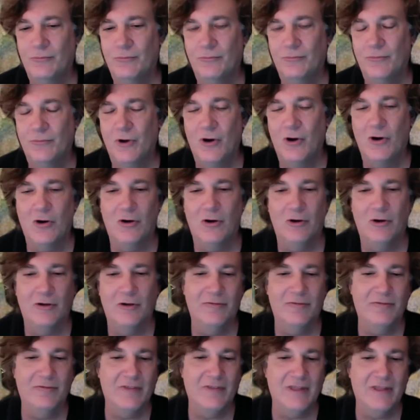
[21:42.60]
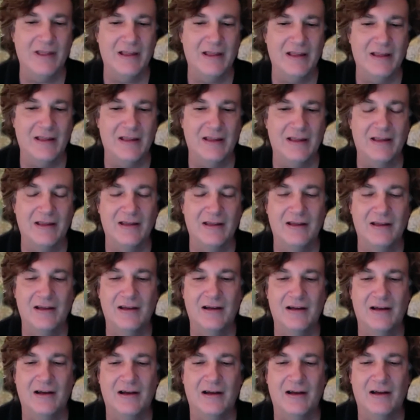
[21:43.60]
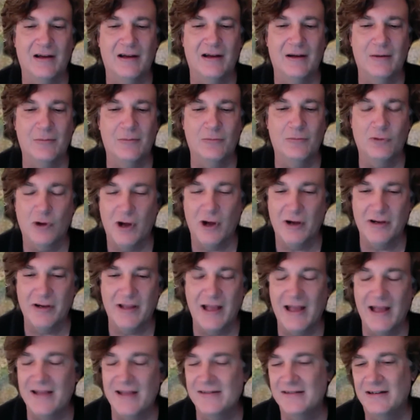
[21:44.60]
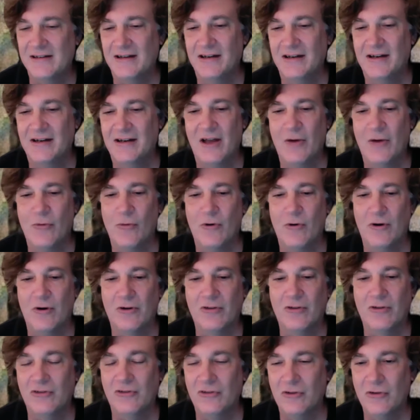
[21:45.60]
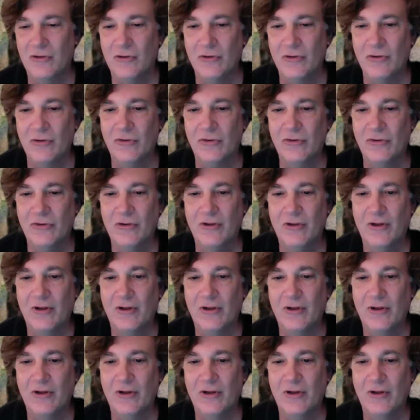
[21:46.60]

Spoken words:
all of the broadcasting networks used